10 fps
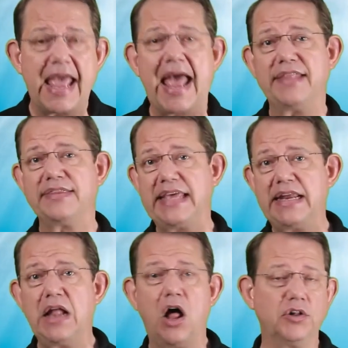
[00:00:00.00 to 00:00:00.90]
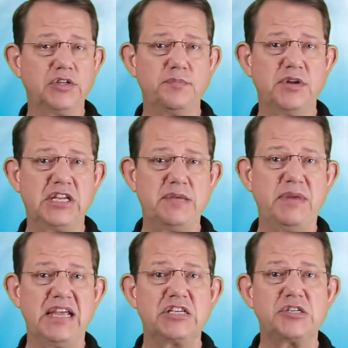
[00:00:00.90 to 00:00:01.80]
and then ultimately
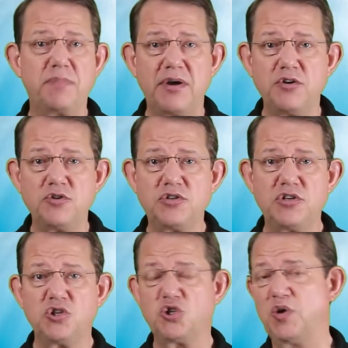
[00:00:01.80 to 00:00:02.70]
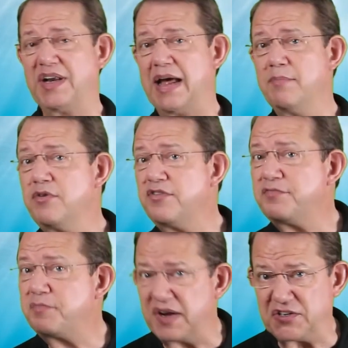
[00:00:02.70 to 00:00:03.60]
be exposed to a number
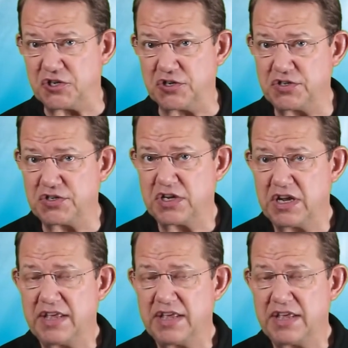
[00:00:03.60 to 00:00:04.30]
of pressures